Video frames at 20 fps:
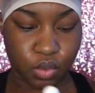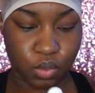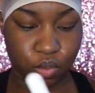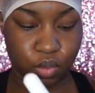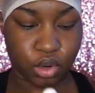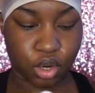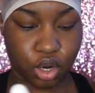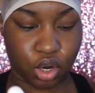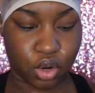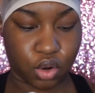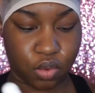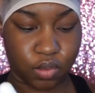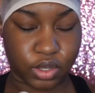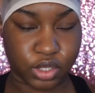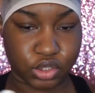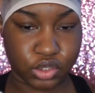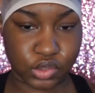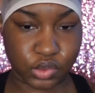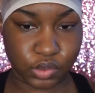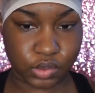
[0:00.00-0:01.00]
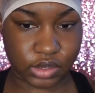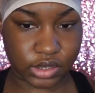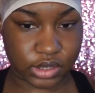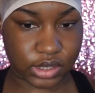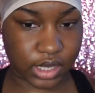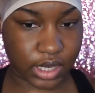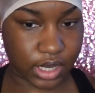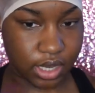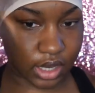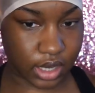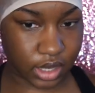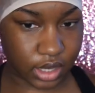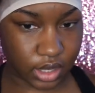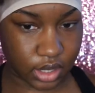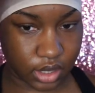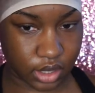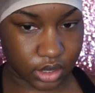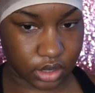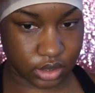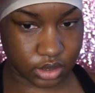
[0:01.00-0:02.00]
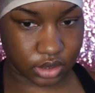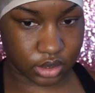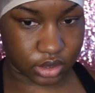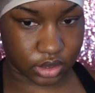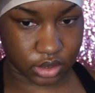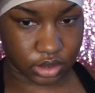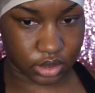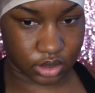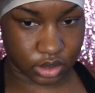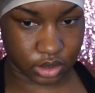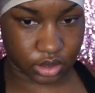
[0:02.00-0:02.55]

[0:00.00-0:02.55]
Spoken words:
We are going to tint